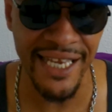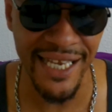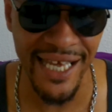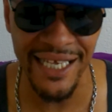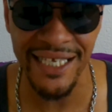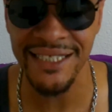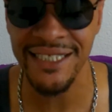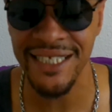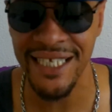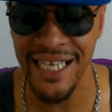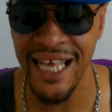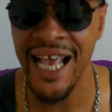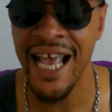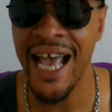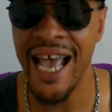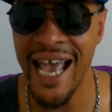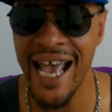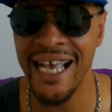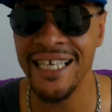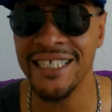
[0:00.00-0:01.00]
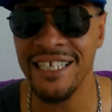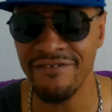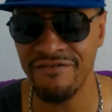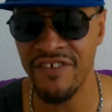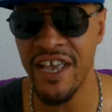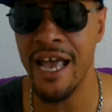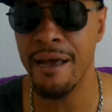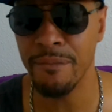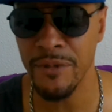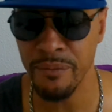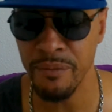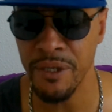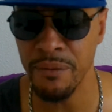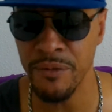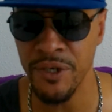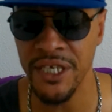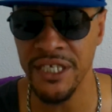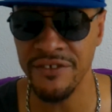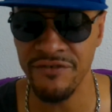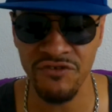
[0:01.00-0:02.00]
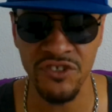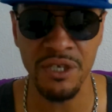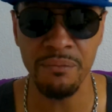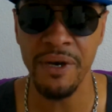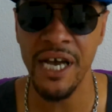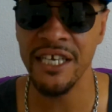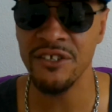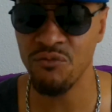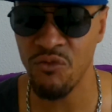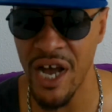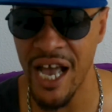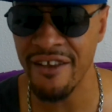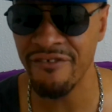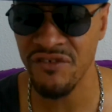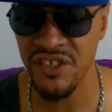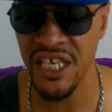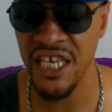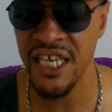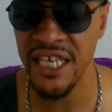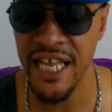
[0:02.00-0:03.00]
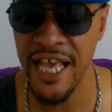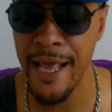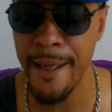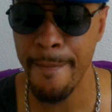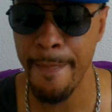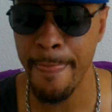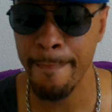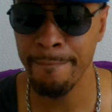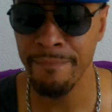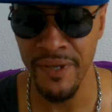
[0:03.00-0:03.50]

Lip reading: And like I said, ask a family member. Is somebody's wife saying that?